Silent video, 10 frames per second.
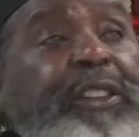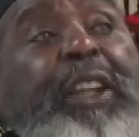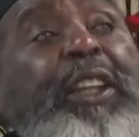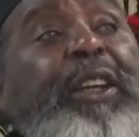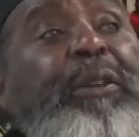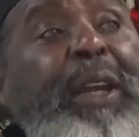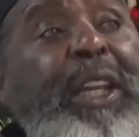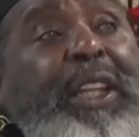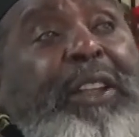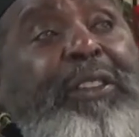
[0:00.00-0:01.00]
other
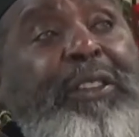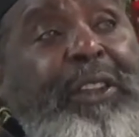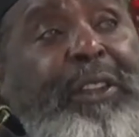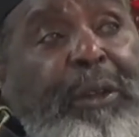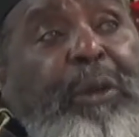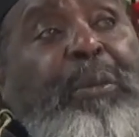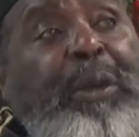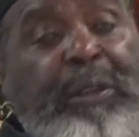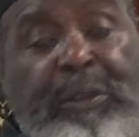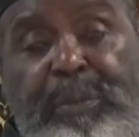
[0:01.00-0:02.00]
Iranians, he told
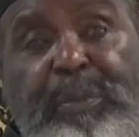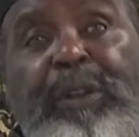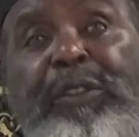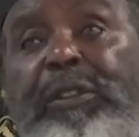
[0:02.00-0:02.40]
me,